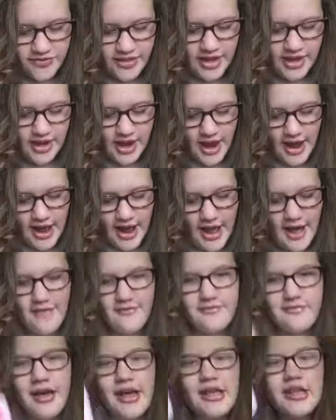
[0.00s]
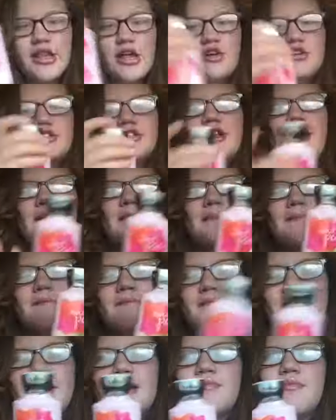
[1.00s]
then I have my lotion, a
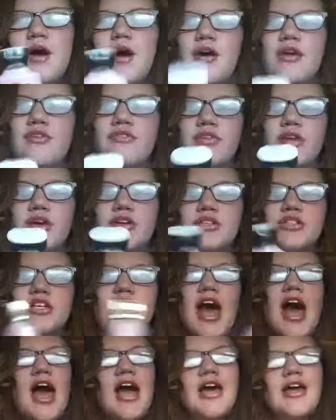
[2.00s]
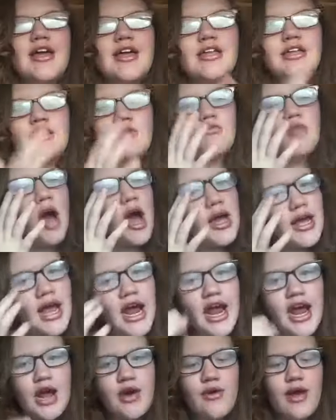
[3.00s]
big bottle of lotion. I do not
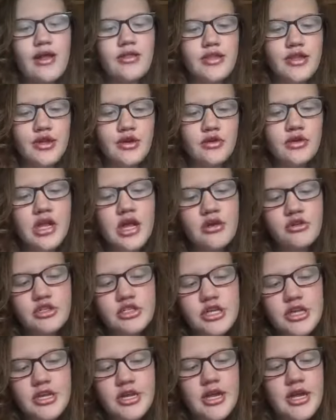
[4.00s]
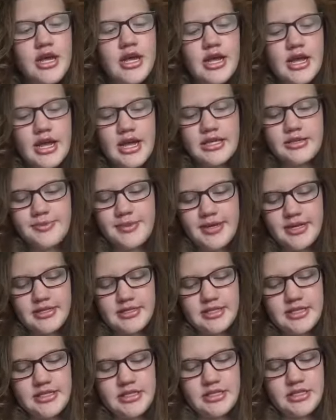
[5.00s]
carry around little lotion. It's
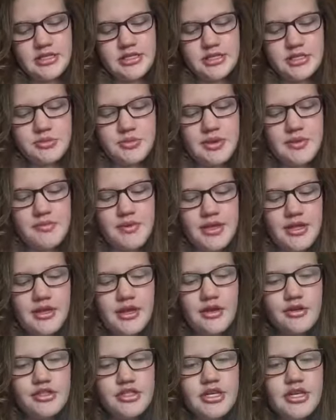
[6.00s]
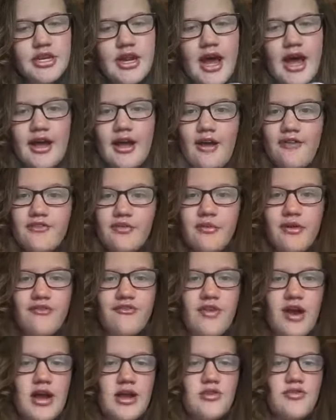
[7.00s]
because this is the Sweet Pea lotion I got from a
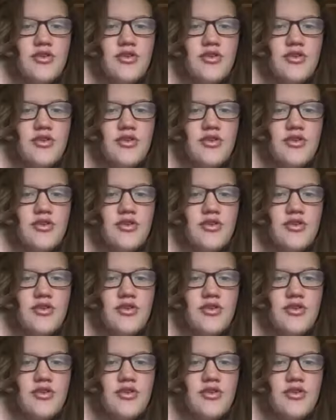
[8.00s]
friend